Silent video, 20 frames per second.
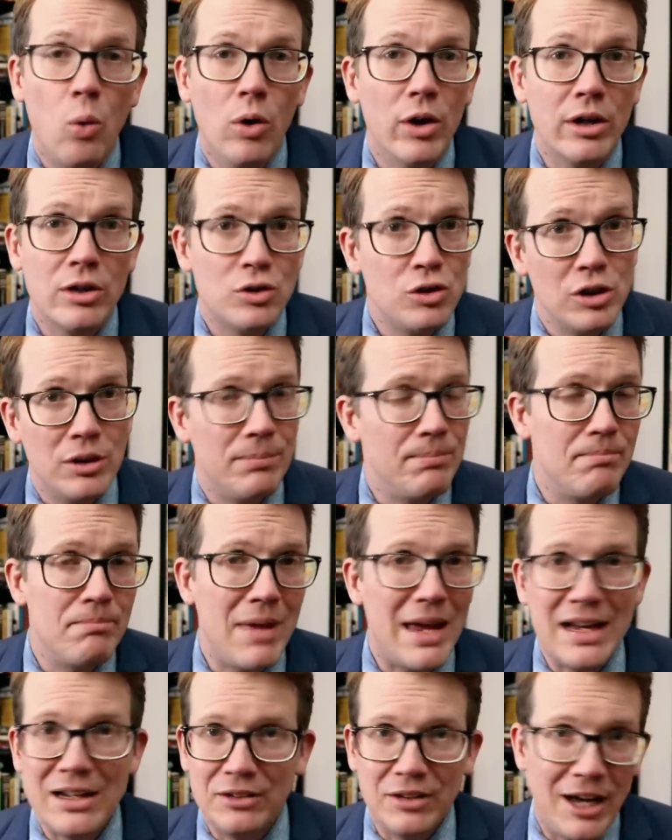work to
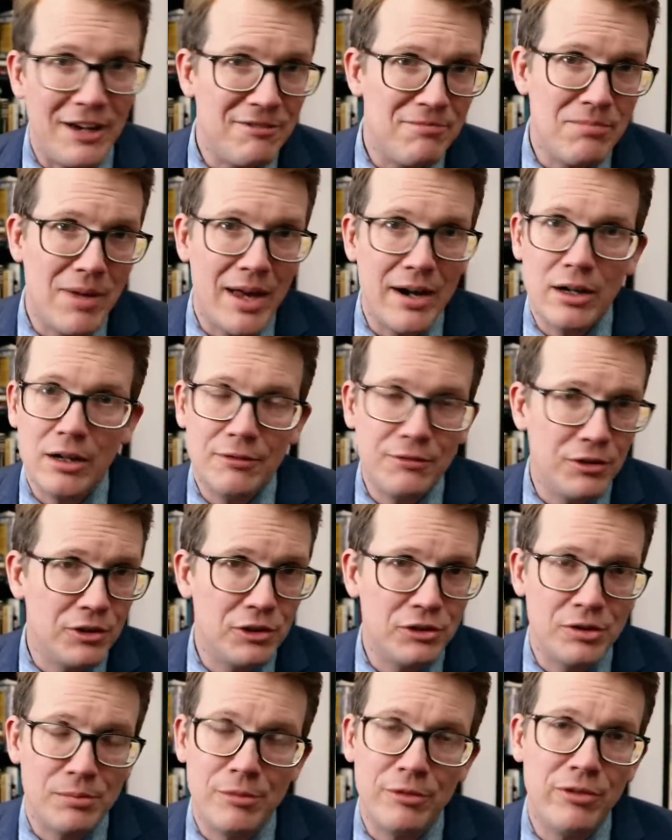make life better
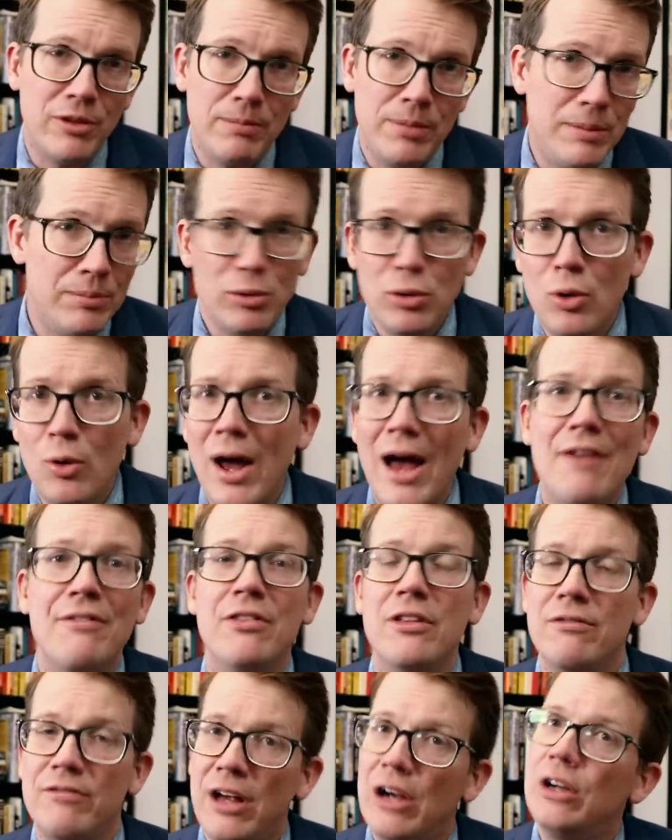for some of the people who
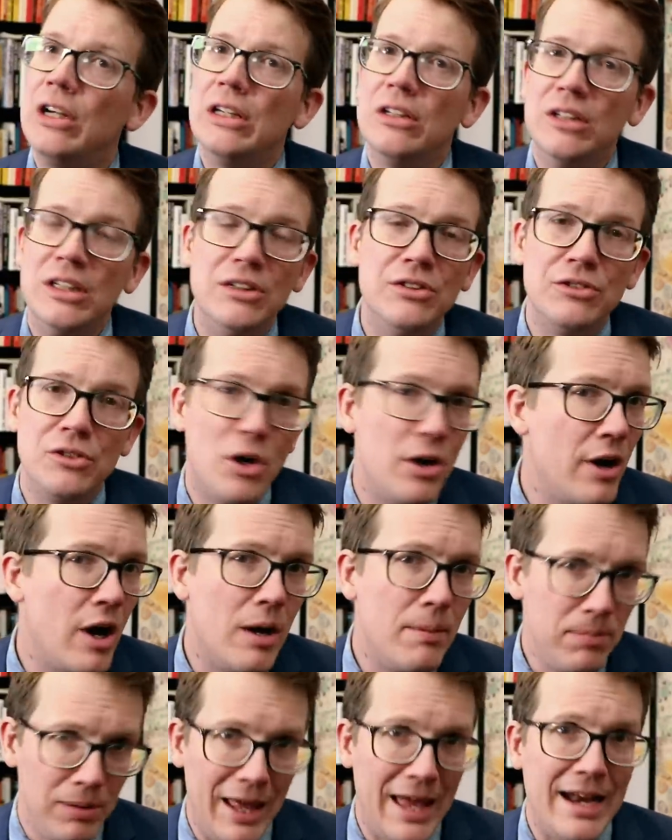have the very least on
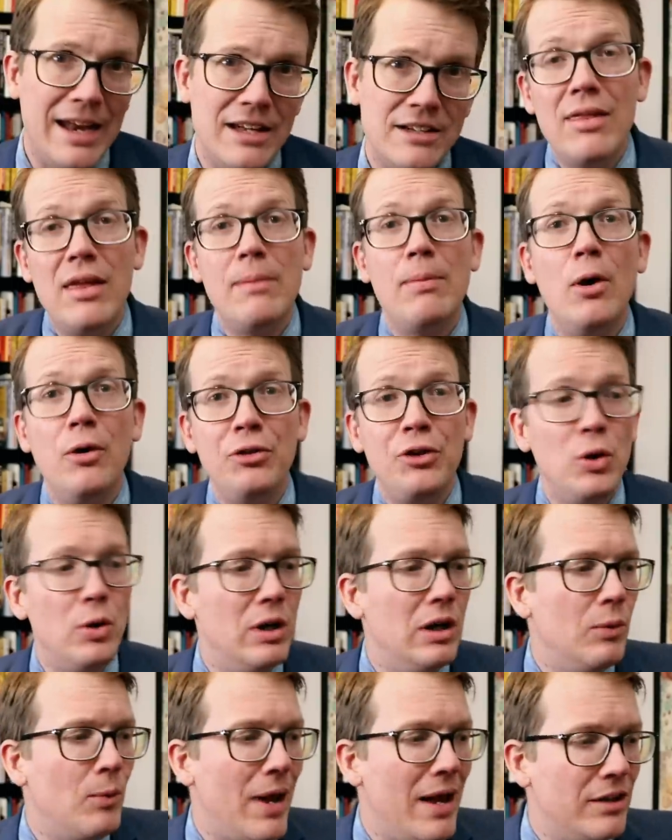our planet. And they both do
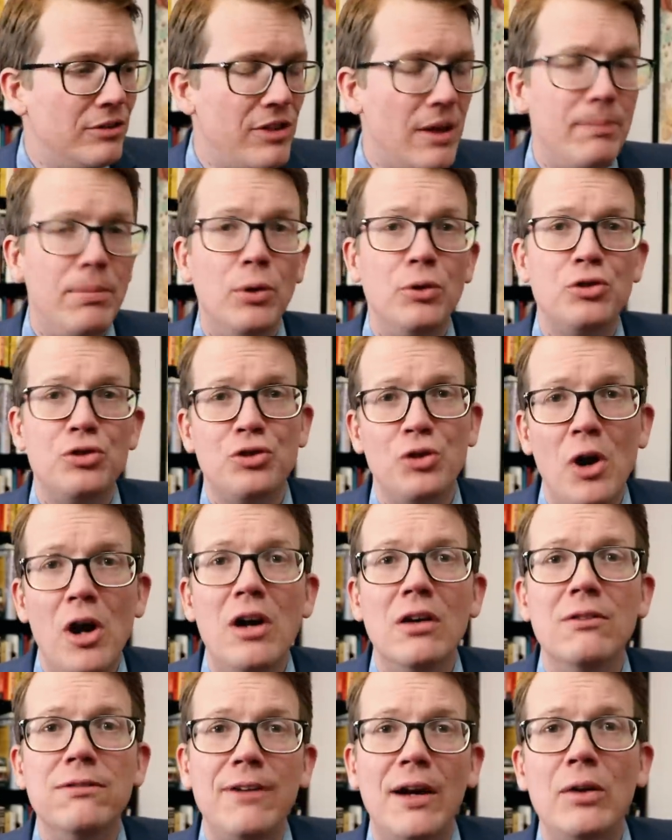it in ways that build
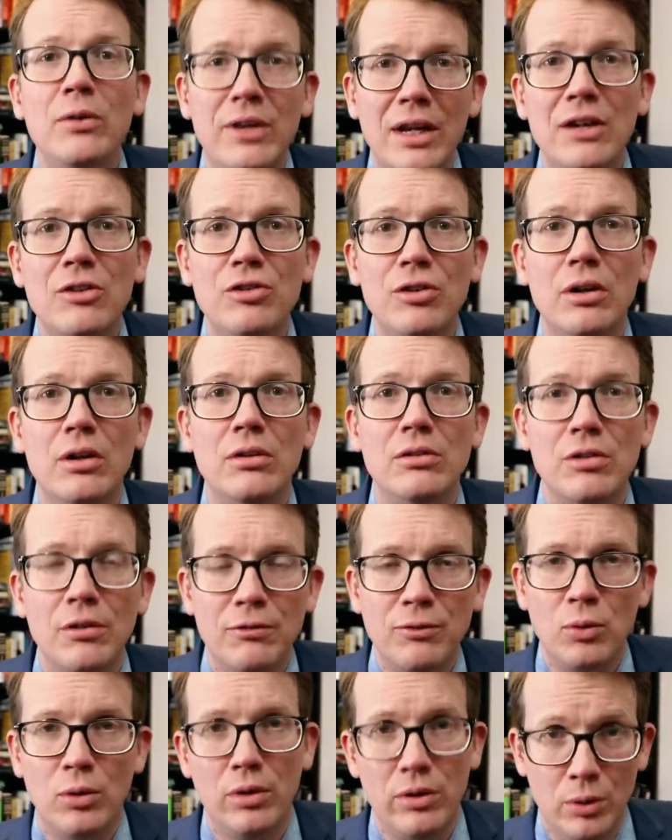strong foundations
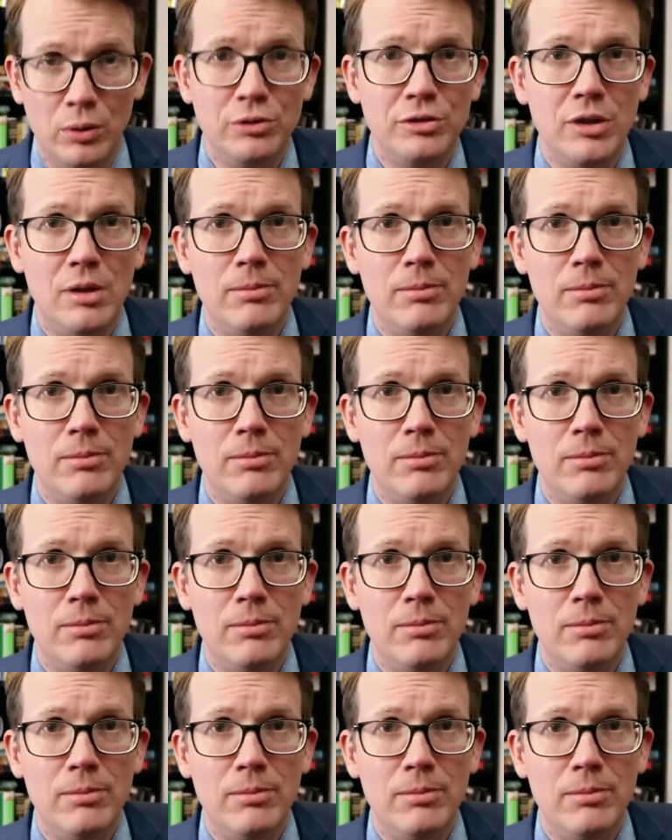for those